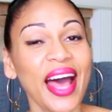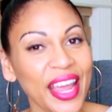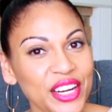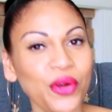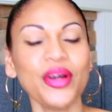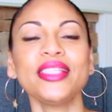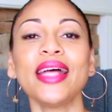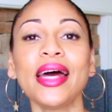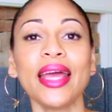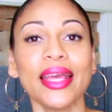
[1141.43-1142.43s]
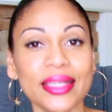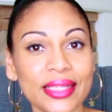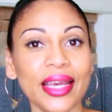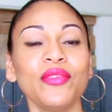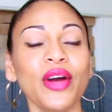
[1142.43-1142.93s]
I know it's not a
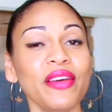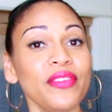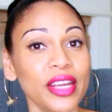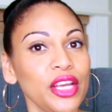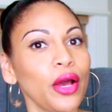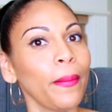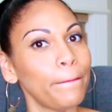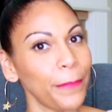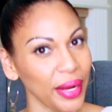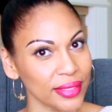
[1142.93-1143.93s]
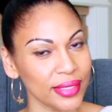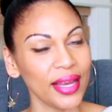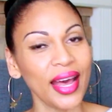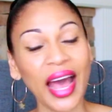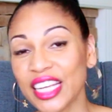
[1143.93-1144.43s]
DIY video, but
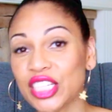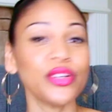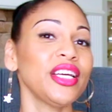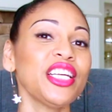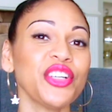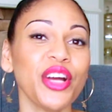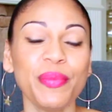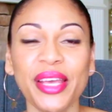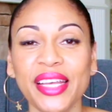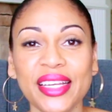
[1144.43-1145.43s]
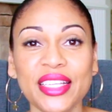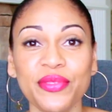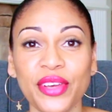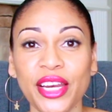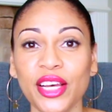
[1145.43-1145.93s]
I truly enjoy making these
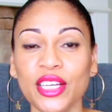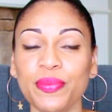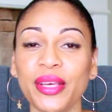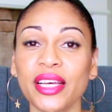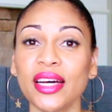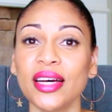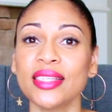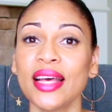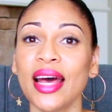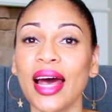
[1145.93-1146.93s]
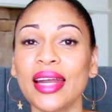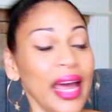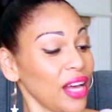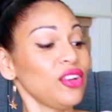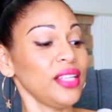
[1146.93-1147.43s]
videos because
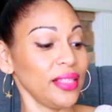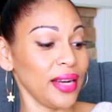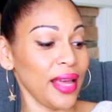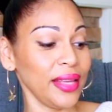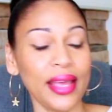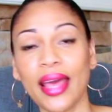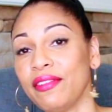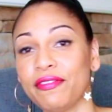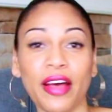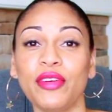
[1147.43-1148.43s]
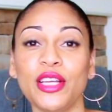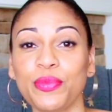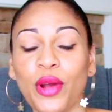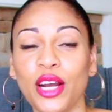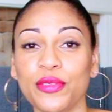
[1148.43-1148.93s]
not only did I get fabulous
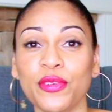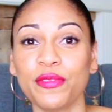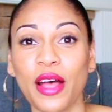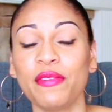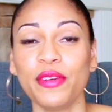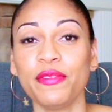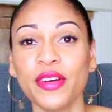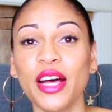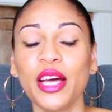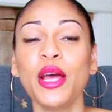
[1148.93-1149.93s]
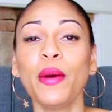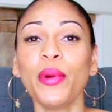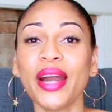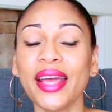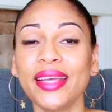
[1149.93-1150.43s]
products from FabFitFun,
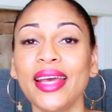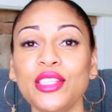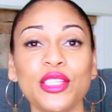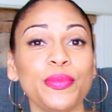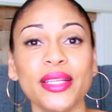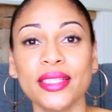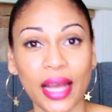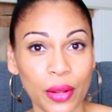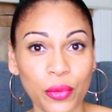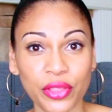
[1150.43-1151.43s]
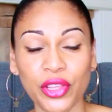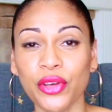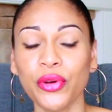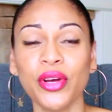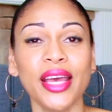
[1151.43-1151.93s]
but I get to spend time with
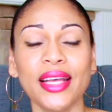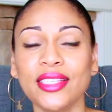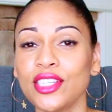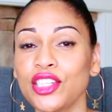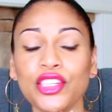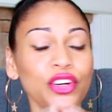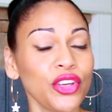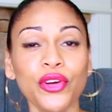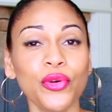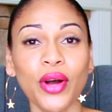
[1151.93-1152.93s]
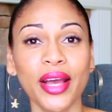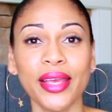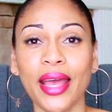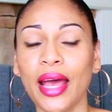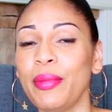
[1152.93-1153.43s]
you and just show you who I
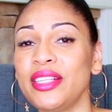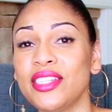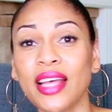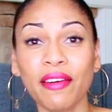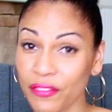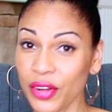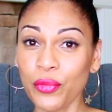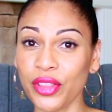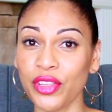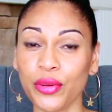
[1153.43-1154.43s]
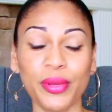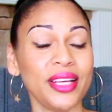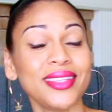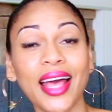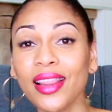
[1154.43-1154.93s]
am and just have fun with you
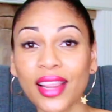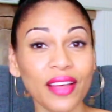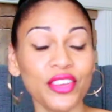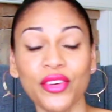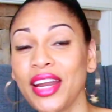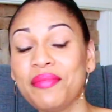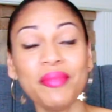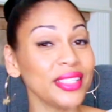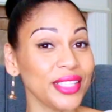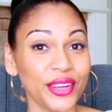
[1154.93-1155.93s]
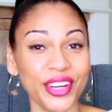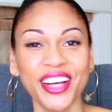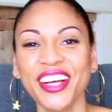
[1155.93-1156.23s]
because I love you and I miss you.